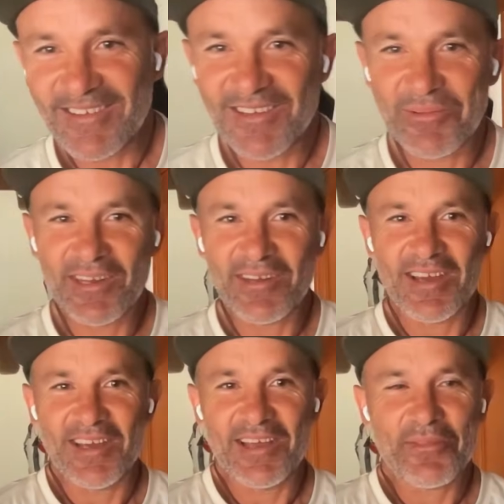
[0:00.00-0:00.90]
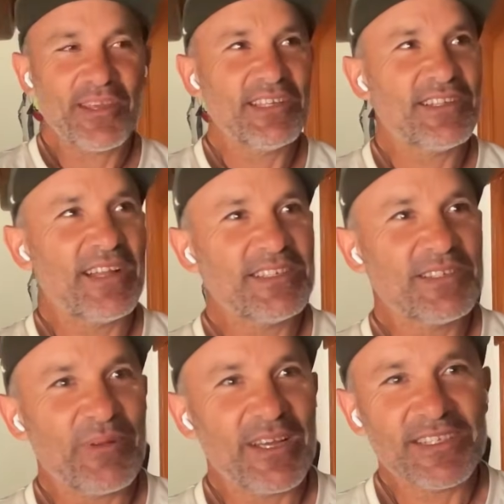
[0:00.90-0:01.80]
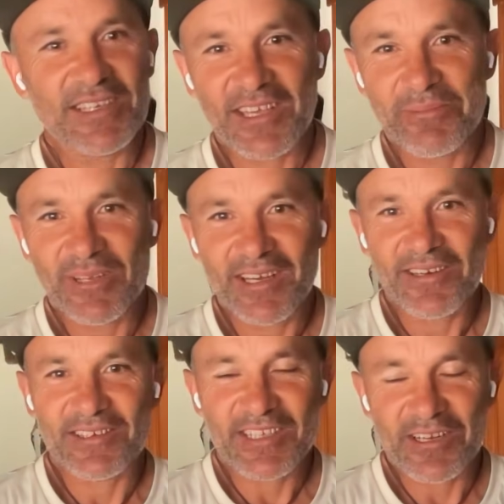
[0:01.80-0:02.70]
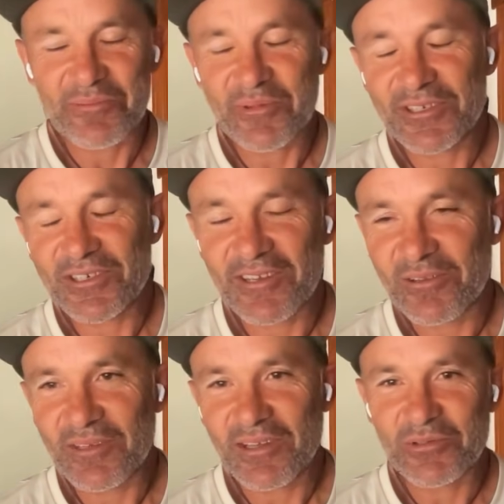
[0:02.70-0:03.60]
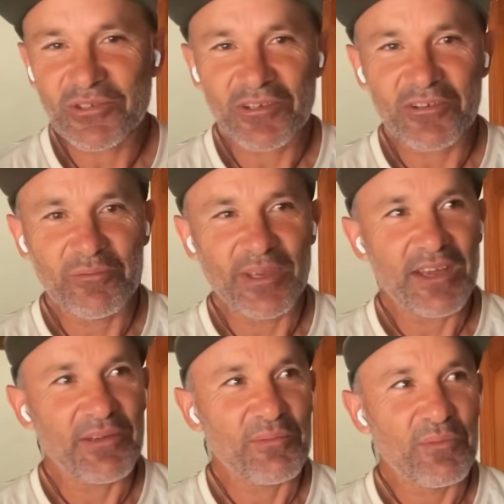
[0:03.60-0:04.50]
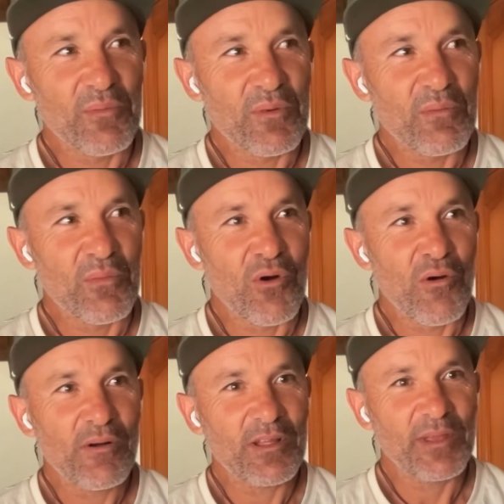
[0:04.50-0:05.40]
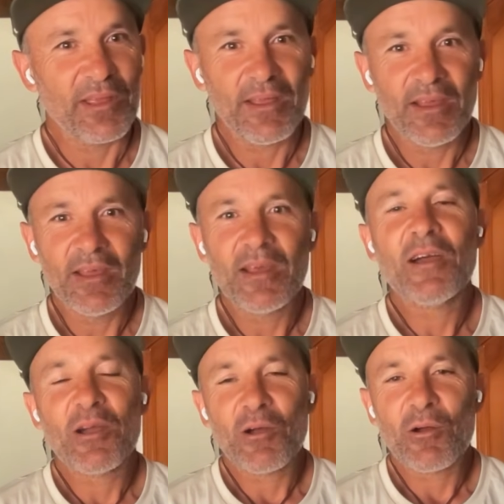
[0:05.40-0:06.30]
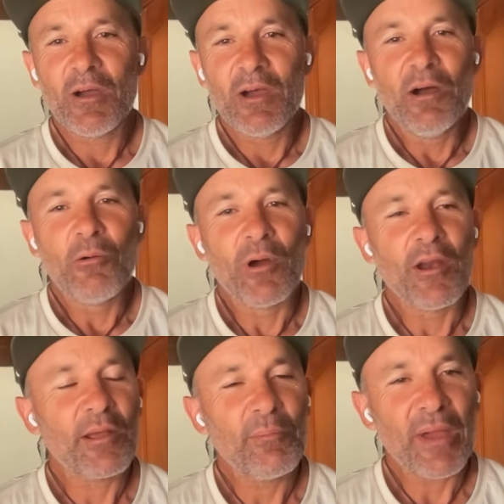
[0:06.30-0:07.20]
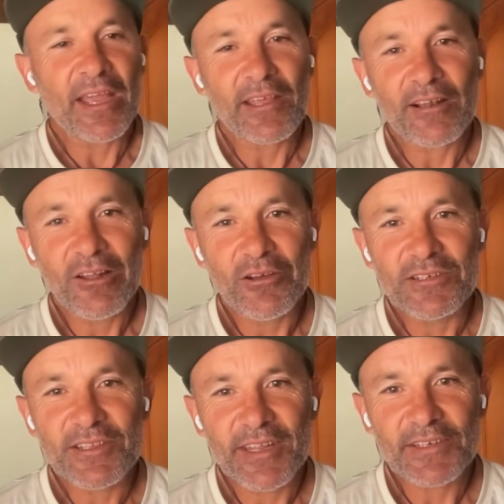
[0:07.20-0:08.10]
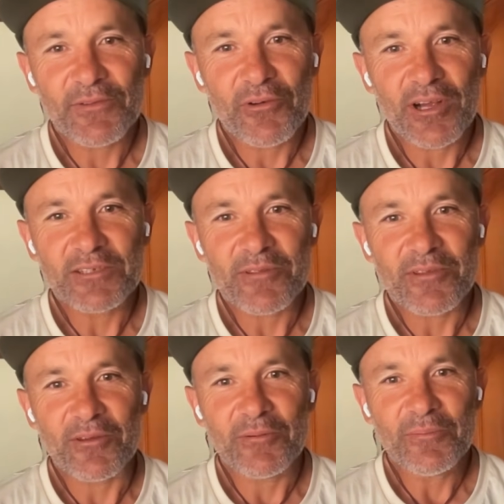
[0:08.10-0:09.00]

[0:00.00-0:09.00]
I mean, I think he still has his place in Cape Town in Stellenbosch, so I'm sure he'll be having more. He'll be wearing baggier clothes the next few rides with you.